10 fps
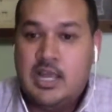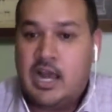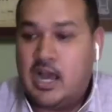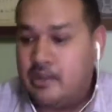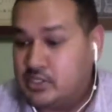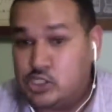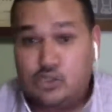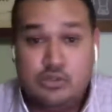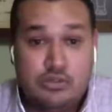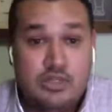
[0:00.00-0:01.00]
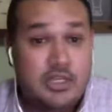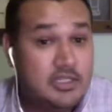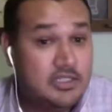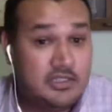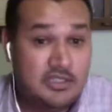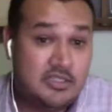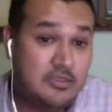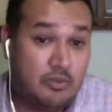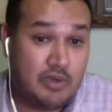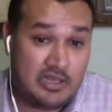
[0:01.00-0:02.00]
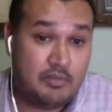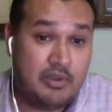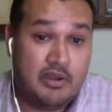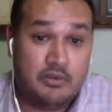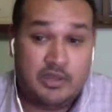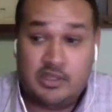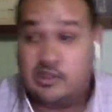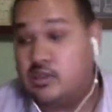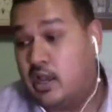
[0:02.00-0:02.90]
But two, this is the wine to pair it with.